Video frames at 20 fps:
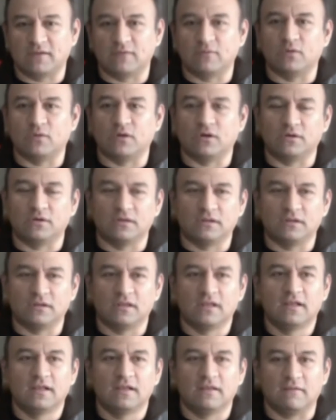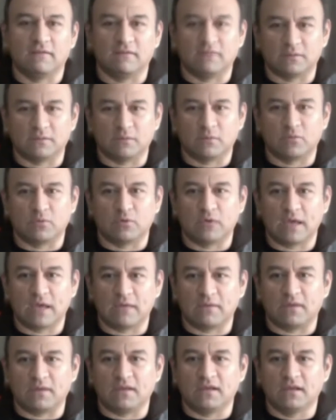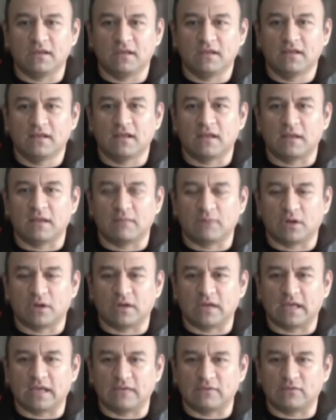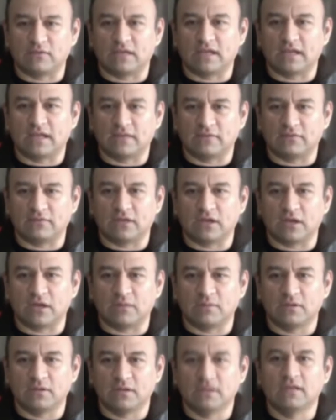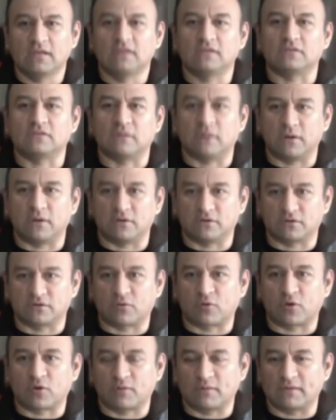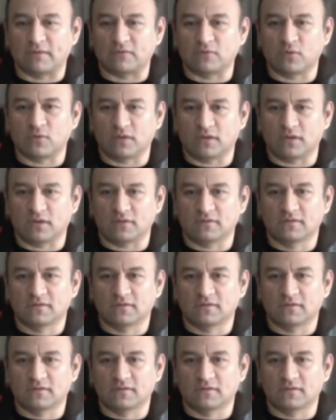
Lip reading: Well, if it's gonna be real heavy, I probably have to like lift it up. So I better start working on my squats.